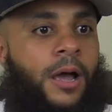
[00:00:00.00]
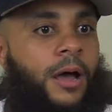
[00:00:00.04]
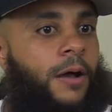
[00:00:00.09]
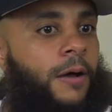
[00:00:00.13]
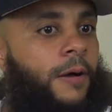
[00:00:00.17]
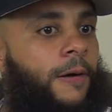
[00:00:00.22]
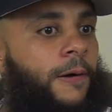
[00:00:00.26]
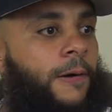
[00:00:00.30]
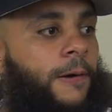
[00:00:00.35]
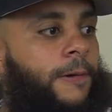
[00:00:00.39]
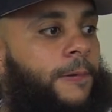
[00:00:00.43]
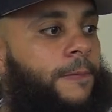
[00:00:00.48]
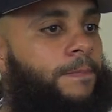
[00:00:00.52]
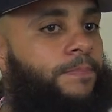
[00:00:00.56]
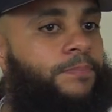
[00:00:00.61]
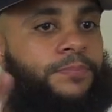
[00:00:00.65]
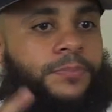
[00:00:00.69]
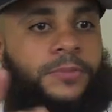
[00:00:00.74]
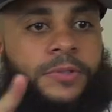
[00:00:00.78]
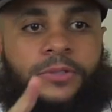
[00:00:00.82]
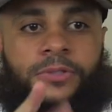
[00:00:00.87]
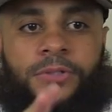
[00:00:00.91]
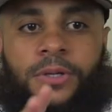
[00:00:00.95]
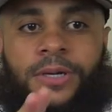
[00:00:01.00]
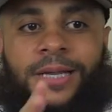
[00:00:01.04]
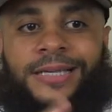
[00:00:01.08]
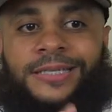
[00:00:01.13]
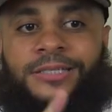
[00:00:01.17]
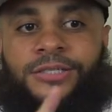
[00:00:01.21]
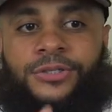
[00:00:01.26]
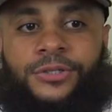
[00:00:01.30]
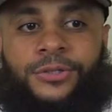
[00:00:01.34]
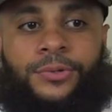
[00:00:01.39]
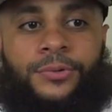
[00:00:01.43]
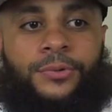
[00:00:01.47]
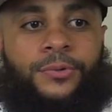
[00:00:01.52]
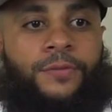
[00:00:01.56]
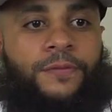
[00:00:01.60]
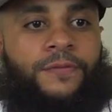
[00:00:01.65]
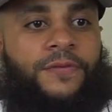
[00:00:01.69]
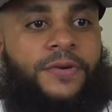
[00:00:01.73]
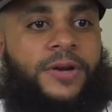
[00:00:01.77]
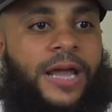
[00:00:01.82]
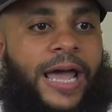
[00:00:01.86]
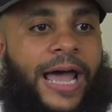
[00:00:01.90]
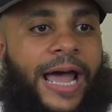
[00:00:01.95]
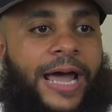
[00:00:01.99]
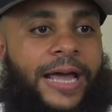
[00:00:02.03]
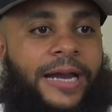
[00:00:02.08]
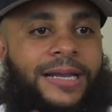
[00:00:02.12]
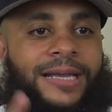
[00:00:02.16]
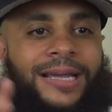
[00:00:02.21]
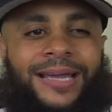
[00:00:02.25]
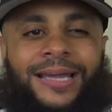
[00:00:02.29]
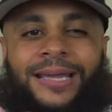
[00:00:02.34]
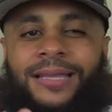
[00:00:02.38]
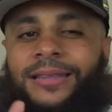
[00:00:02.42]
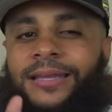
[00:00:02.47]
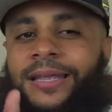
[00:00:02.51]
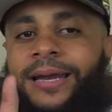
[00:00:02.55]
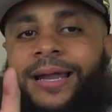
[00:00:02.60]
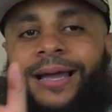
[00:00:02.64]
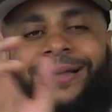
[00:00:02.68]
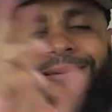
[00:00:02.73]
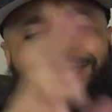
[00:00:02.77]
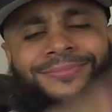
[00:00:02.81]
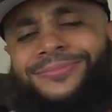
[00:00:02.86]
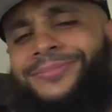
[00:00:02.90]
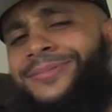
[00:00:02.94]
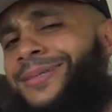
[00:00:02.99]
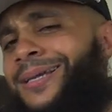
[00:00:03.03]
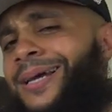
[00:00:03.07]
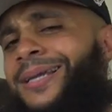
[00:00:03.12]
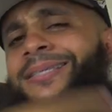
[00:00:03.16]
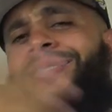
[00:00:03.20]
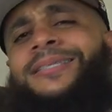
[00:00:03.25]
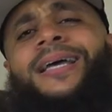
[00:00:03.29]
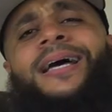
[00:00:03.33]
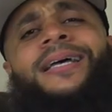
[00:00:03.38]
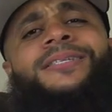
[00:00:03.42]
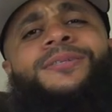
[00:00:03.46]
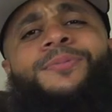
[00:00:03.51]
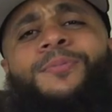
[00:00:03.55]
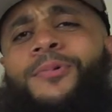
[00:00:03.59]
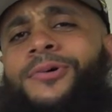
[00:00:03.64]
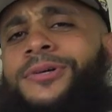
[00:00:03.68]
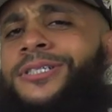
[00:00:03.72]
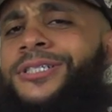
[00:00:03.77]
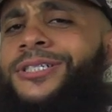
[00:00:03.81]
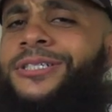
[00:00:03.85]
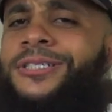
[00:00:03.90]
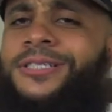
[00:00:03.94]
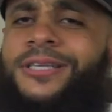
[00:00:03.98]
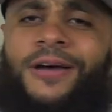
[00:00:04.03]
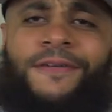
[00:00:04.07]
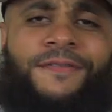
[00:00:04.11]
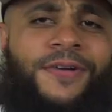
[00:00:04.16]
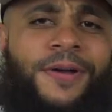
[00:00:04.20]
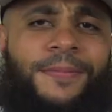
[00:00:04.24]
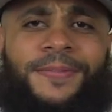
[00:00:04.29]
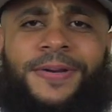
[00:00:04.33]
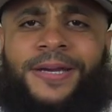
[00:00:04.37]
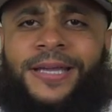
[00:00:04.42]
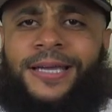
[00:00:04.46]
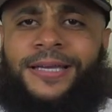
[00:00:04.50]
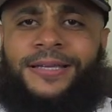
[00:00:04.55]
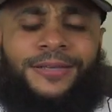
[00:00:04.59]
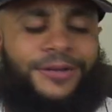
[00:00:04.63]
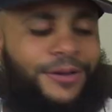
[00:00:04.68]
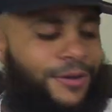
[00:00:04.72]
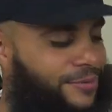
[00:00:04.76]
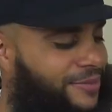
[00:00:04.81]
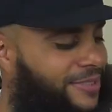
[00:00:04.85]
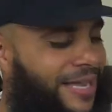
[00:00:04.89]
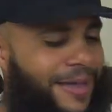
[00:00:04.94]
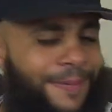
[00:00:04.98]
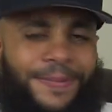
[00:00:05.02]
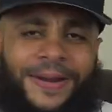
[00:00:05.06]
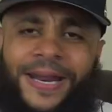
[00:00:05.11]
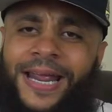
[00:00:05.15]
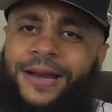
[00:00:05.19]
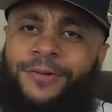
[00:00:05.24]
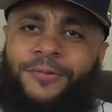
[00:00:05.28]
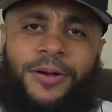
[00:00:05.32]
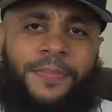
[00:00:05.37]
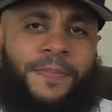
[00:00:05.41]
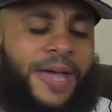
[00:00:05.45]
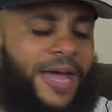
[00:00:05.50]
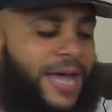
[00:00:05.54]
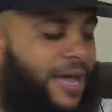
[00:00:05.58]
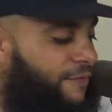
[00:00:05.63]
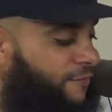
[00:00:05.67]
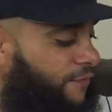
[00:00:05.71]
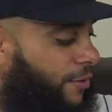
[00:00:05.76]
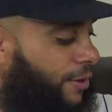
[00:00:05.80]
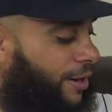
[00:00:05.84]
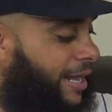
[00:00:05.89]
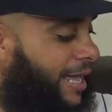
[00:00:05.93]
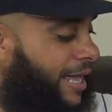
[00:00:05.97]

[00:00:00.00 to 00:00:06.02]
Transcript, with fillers: Um, so that's two for that. And then I, I just got some more stuff coming in, you know what I'm saying? But anyway, man, F all